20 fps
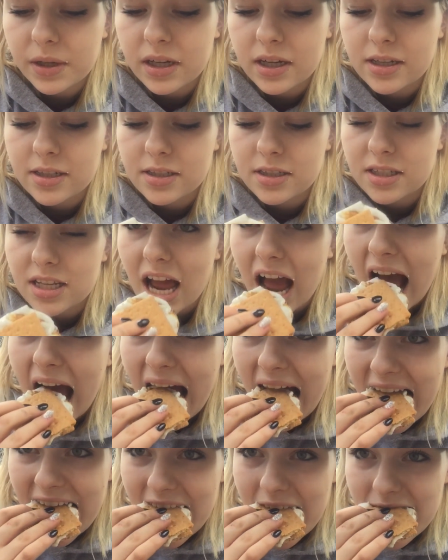because
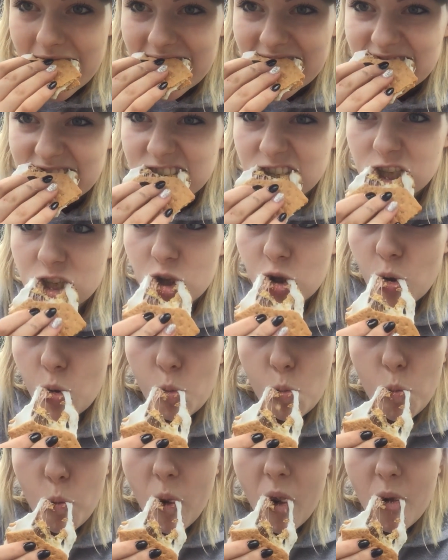
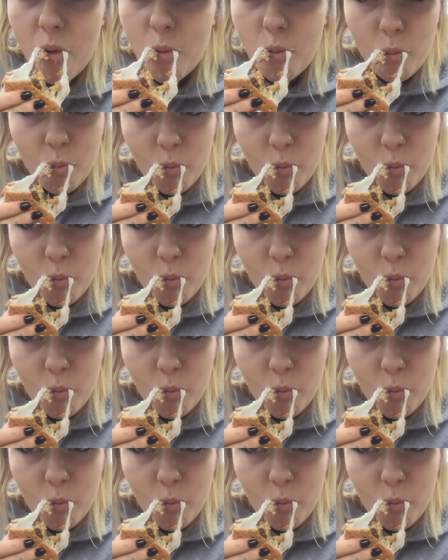I